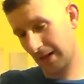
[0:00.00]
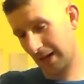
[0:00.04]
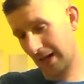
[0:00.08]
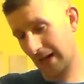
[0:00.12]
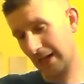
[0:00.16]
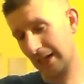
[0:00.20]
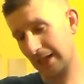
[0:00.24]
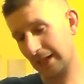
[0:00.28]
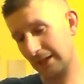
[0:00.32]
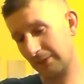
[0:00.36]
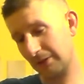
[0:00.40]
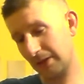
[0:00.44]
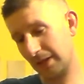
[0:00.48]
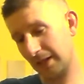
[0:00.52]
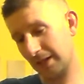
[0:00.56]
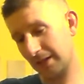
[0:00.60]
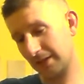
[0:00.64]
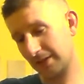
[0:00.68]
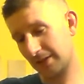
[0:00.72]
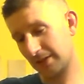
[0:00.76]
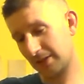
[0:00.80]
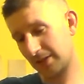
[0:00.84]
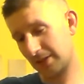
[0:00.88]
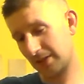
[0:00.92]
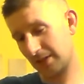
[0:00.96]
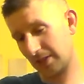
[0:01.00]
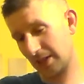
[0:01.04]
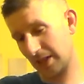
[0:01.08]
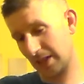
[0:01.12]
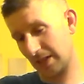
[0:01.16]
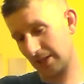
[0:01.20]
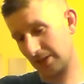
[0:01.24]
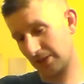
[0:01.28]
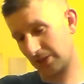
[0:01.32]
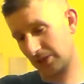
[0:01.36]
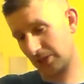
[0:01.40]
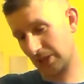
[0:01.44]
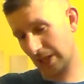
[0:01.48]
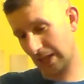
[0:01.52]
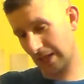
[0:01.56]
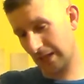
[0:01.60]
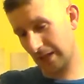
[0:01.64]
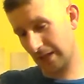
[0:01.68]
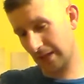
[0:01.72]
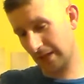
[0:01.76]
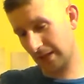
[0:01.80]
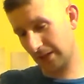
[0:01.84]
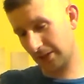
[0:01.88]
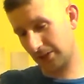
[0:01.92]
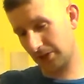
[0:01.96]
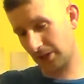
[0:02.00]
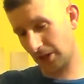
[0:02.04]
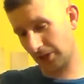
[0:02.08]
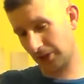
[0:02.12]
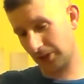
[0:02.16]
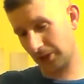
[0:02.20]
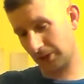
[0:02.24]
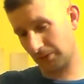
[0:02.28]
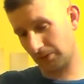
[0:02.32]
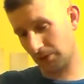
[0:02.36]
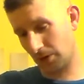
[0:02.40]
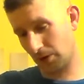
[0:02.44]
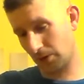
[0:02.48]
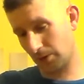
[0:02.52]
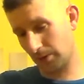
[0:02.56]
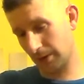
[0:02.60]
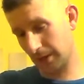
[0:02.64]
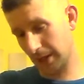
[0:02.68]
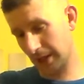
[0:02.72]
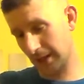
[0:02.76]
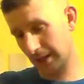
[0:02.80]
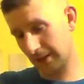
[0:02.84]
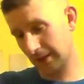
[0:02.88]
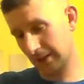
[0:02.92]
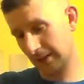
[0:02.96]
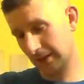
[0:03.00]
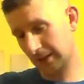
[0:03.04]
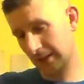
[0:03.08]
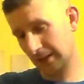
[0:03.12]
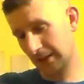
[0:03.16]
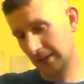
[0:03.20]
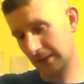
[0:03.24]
and there's nothing wrong with it.